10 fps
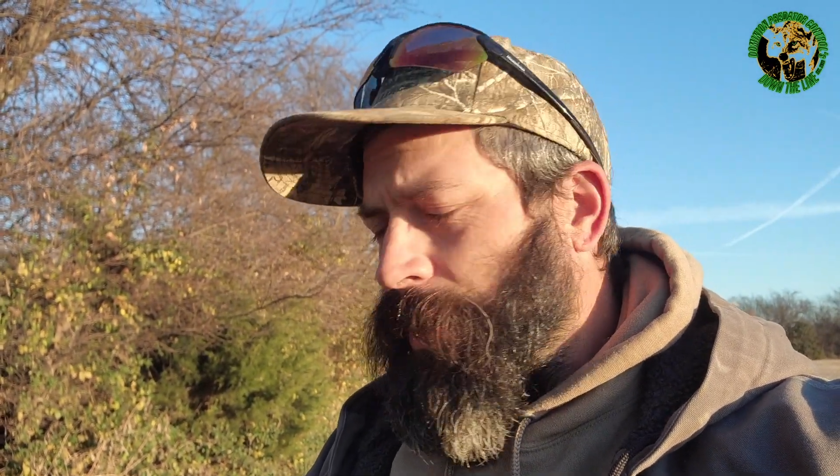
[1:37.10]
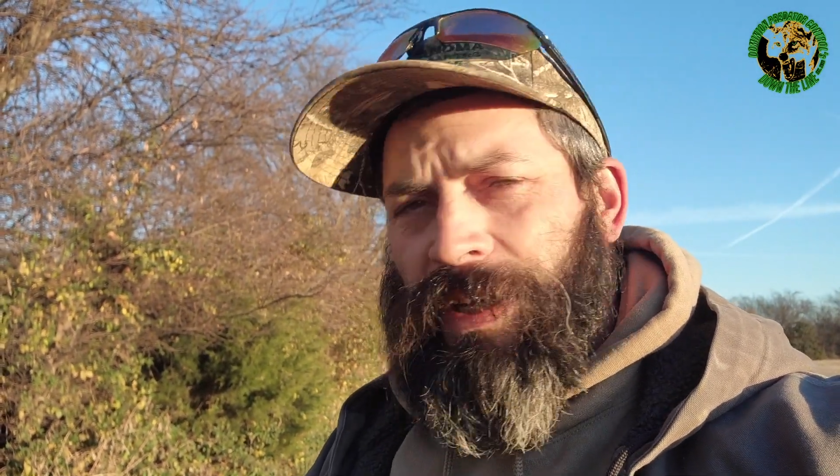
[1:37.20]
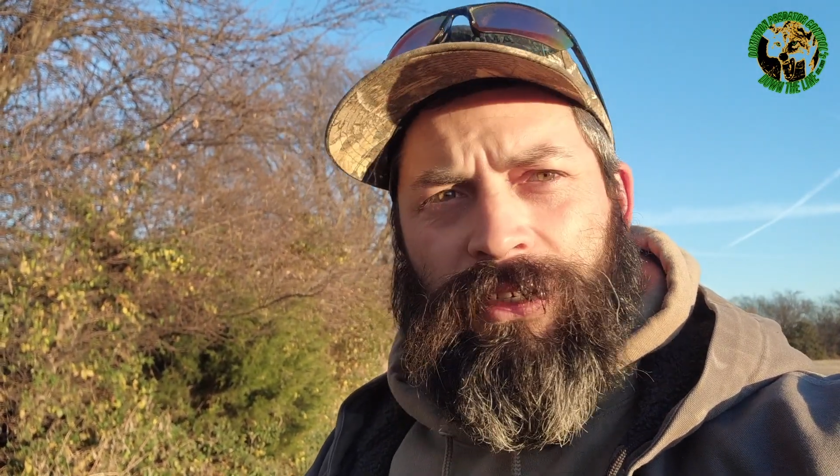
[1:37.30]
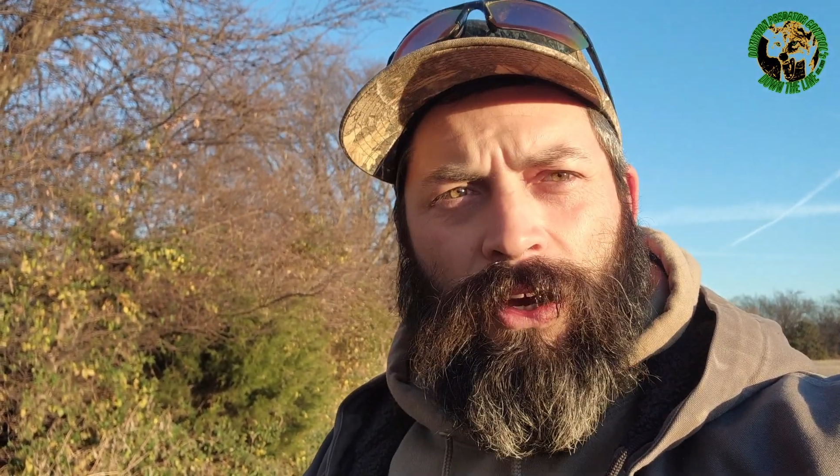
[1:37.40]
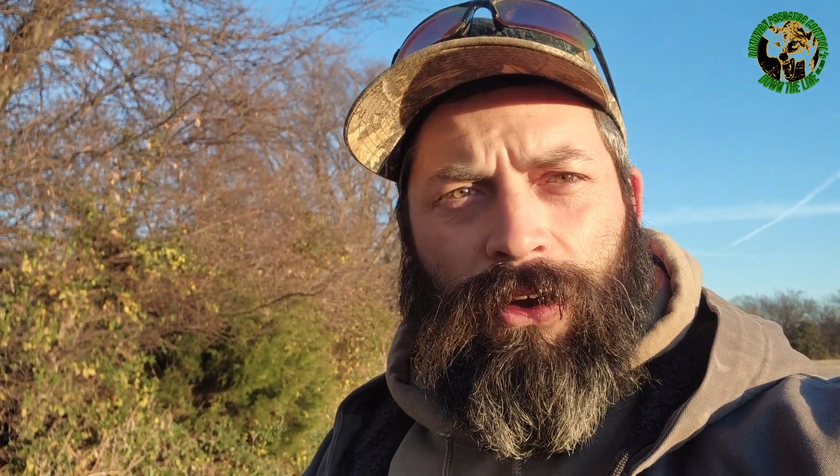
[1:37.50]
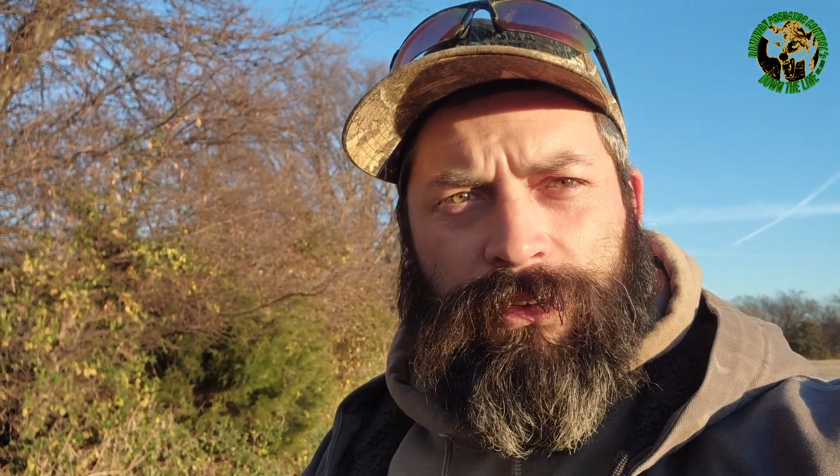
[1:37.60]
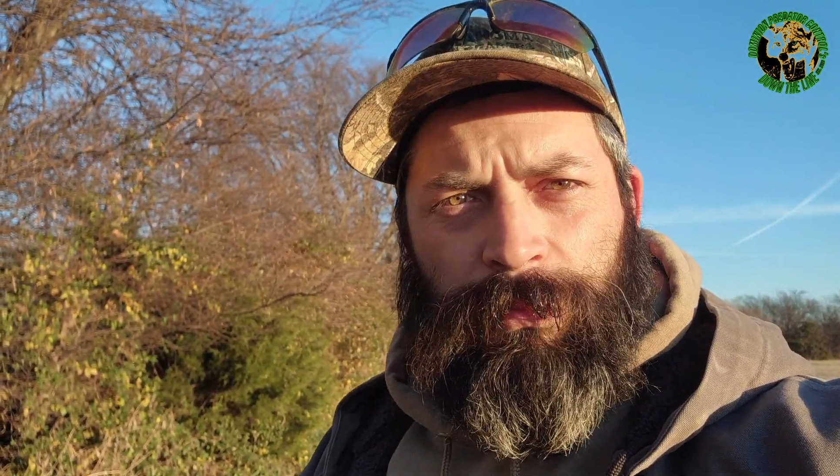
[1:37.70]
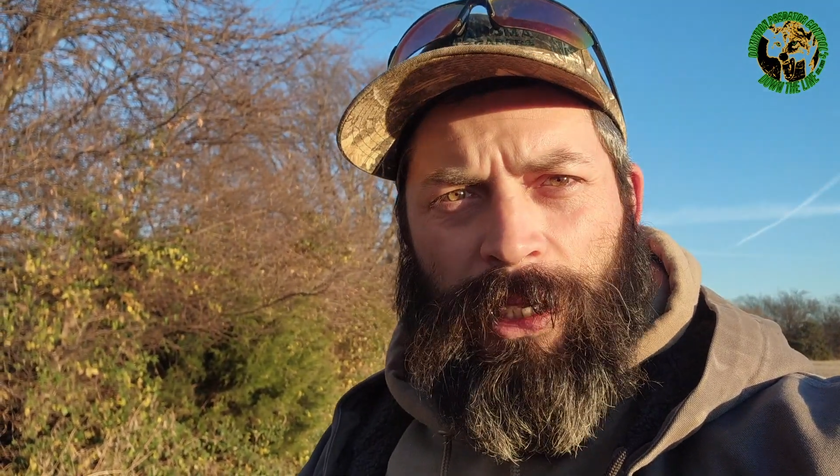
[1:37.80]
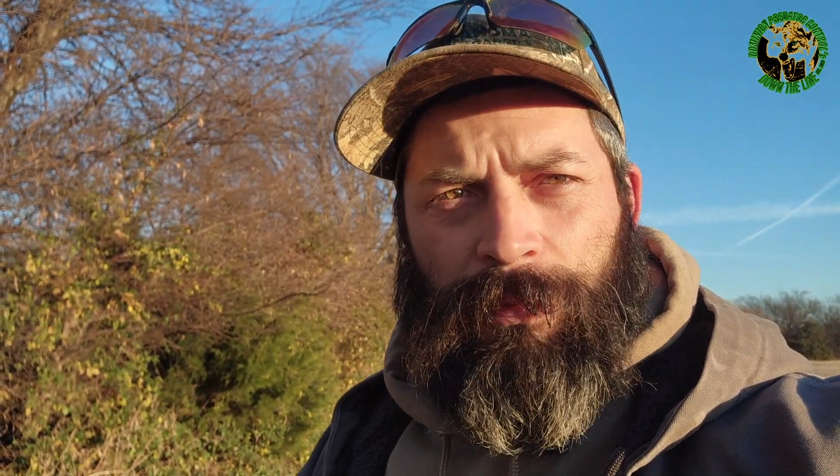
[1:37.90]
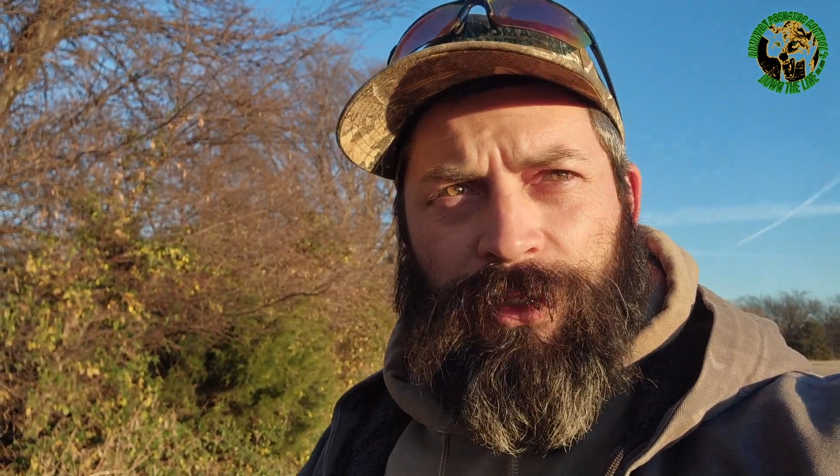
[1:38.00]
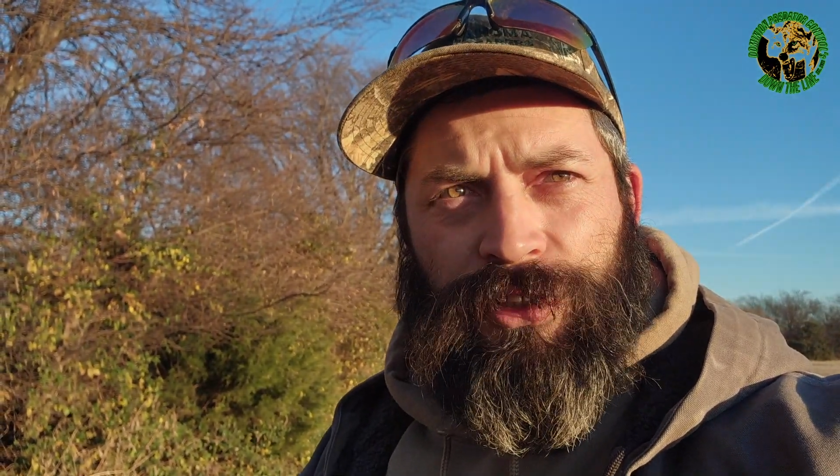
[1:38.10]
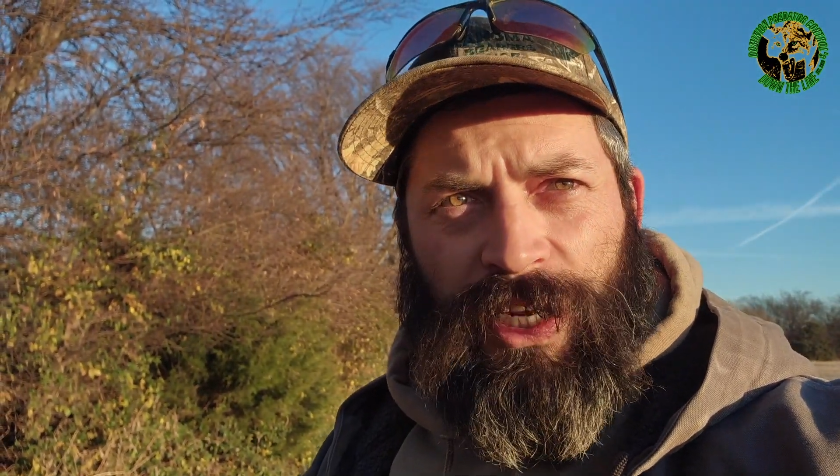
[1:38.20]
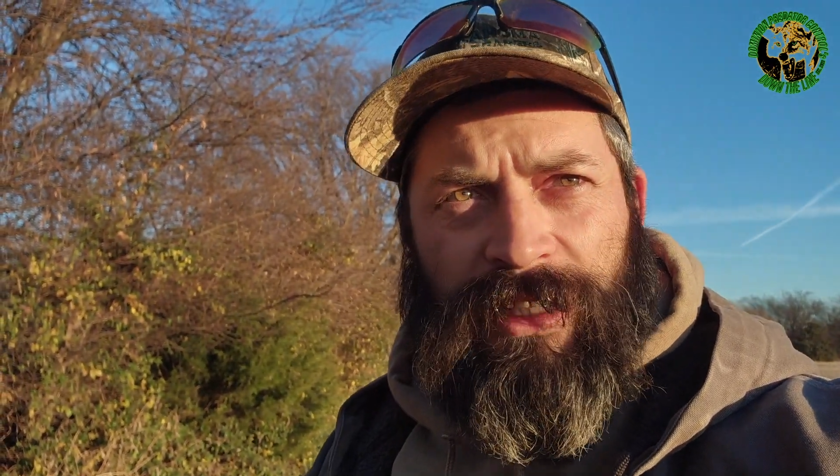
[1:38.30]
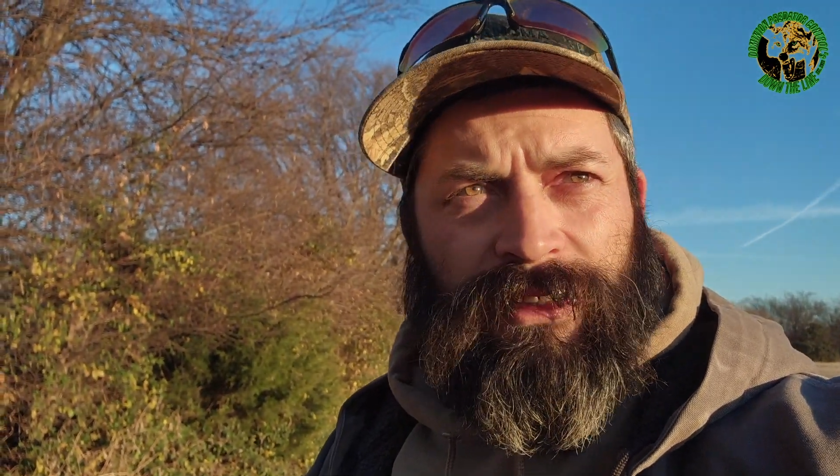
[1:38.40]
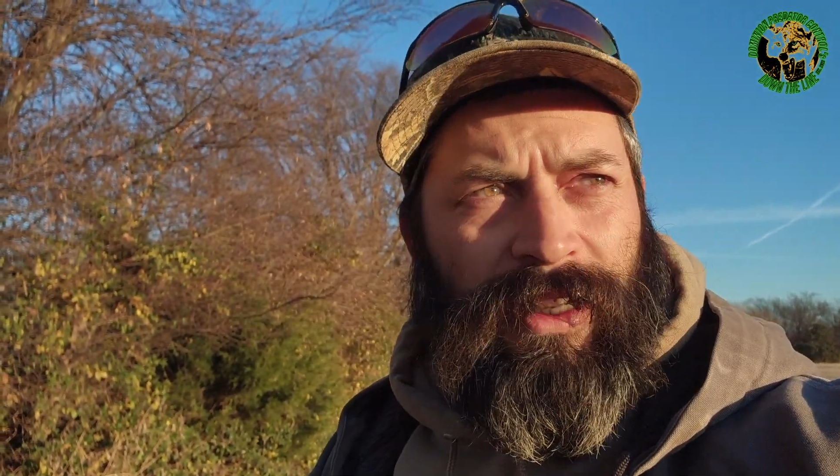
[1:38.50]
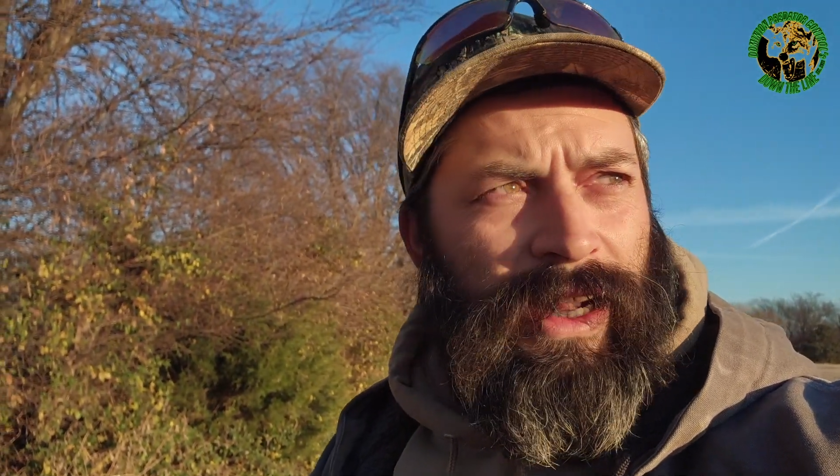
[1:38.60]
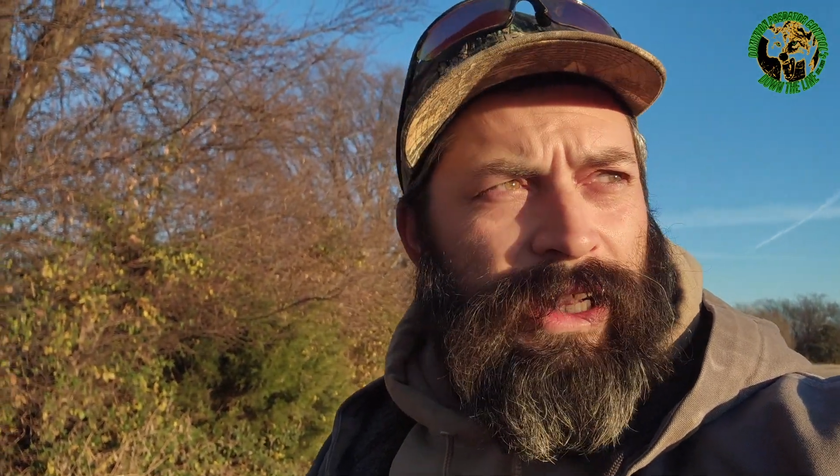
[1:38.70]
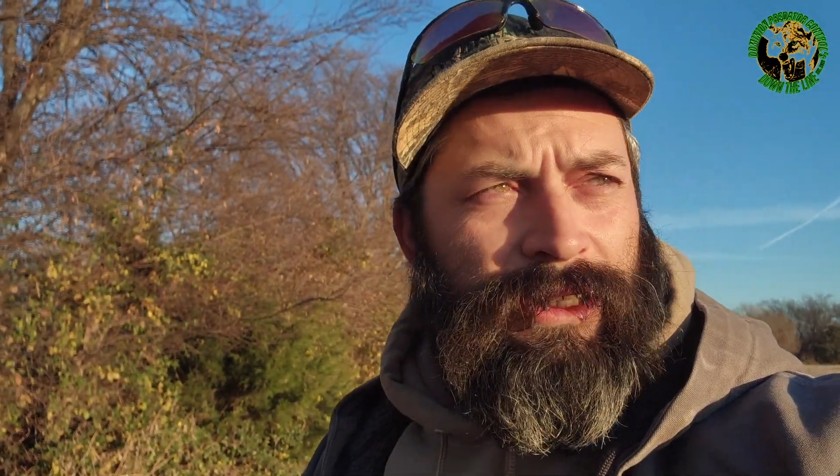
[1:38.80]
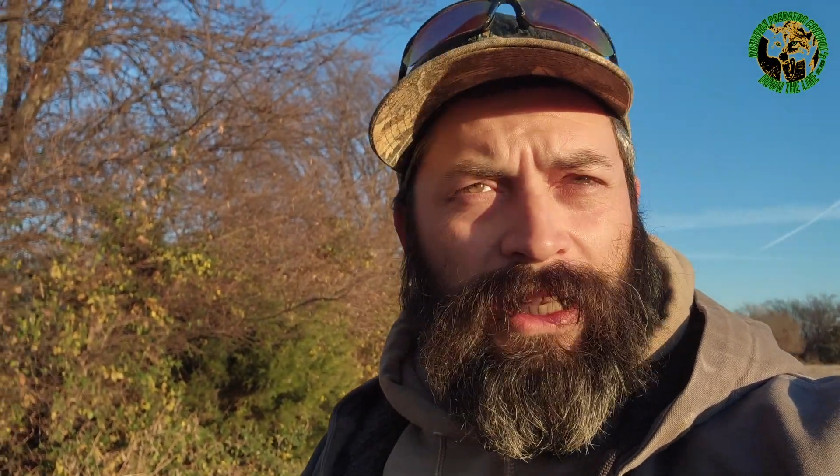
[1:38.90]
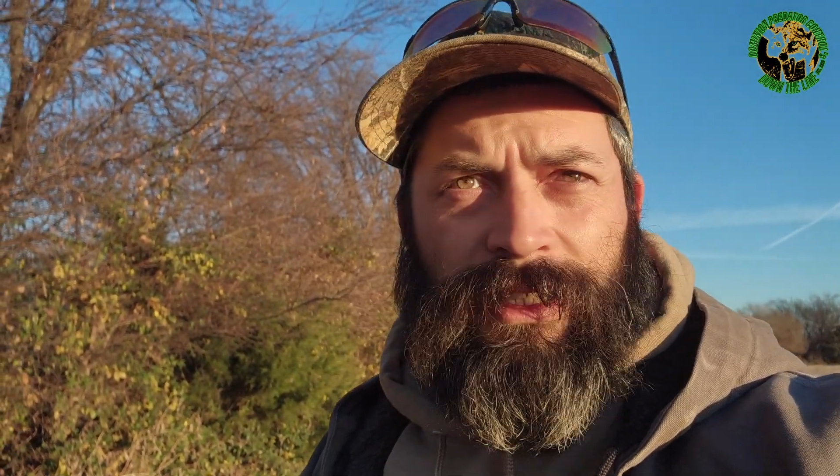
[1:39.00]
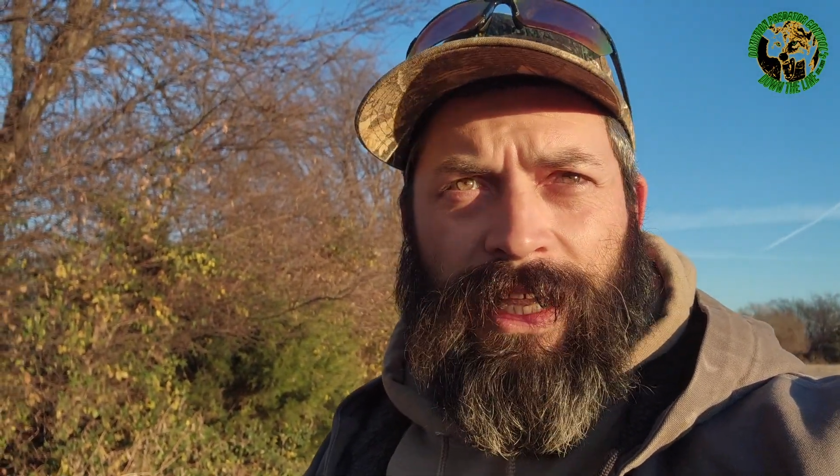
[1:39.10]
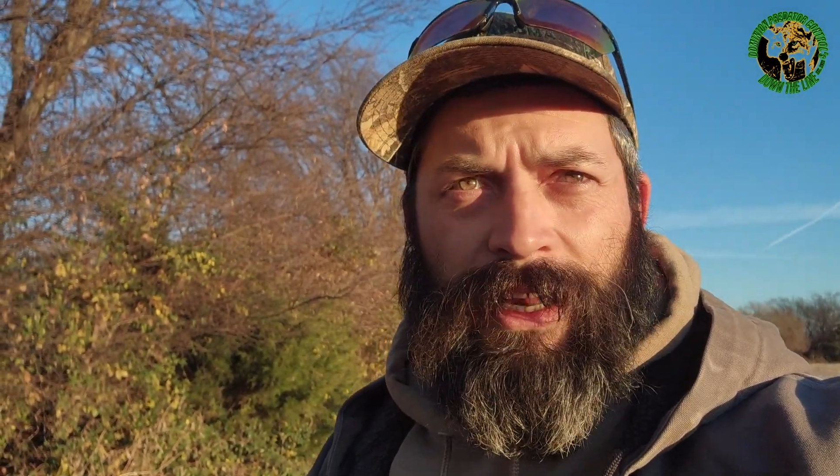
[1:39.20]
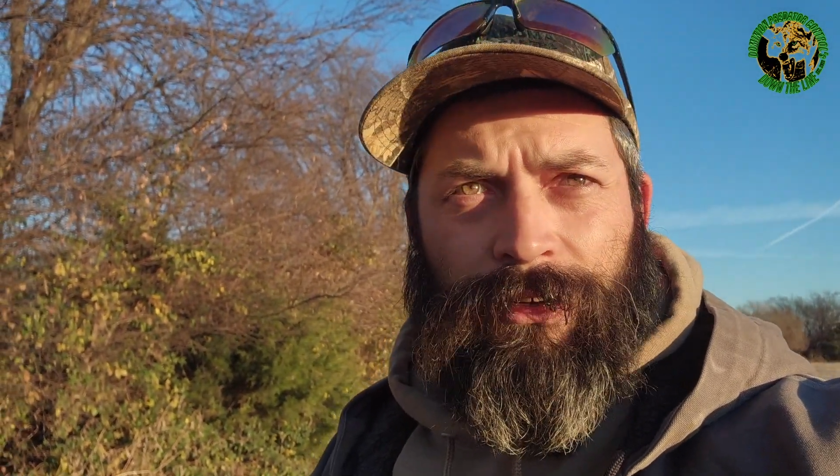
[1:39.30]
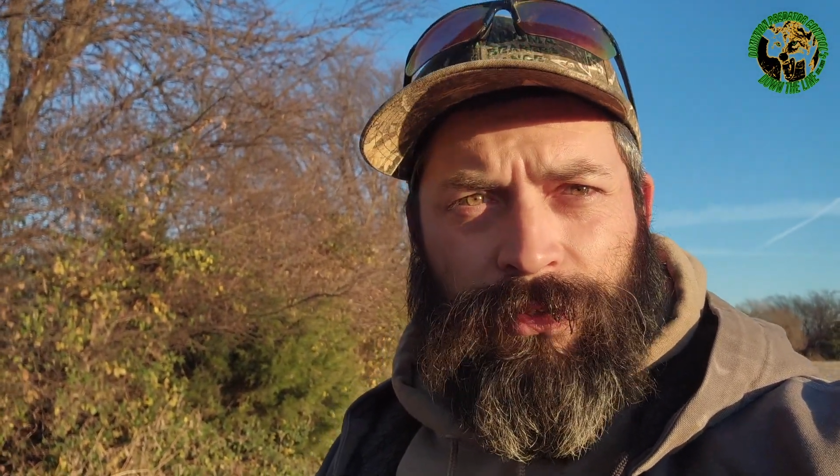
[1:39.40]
training dogs to be able to chase a coyote like that,